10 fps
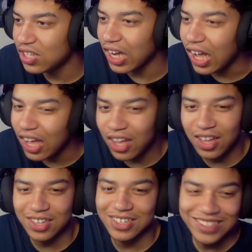
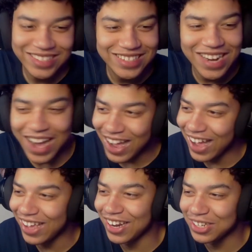Duh.
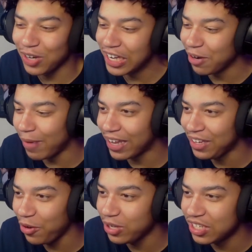Duh. That's why you're my
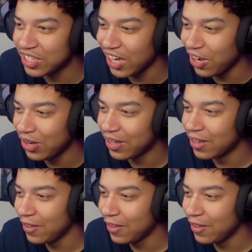goat, Ichigo.